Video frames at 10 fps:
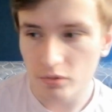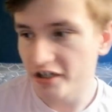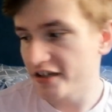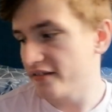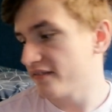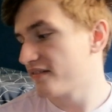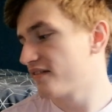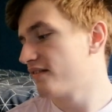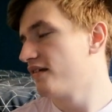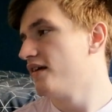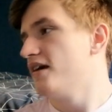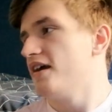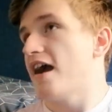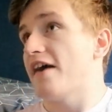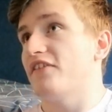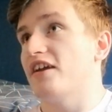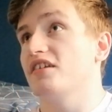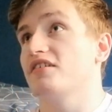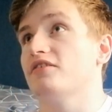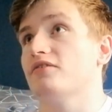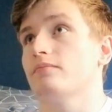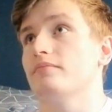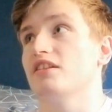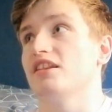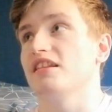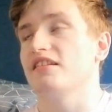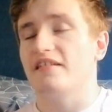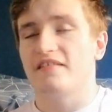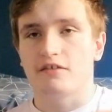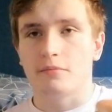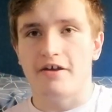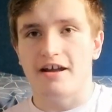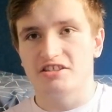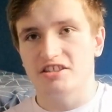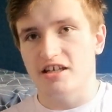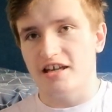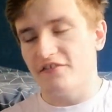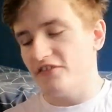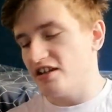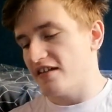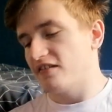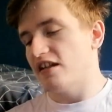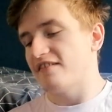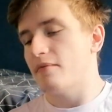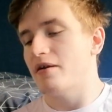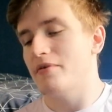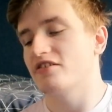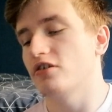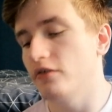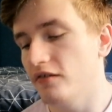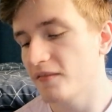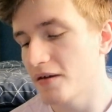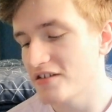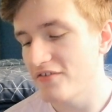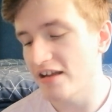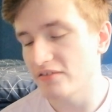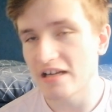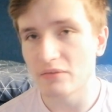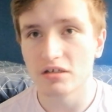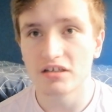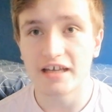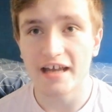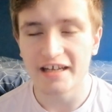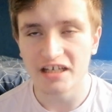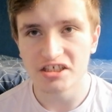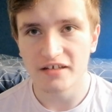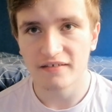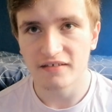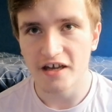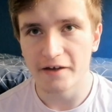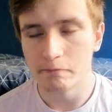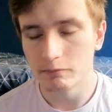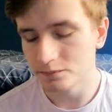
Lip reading: was, I think, well, this summer actually. I think that's the last time I had McDonald's, but I've never had one in like ages, so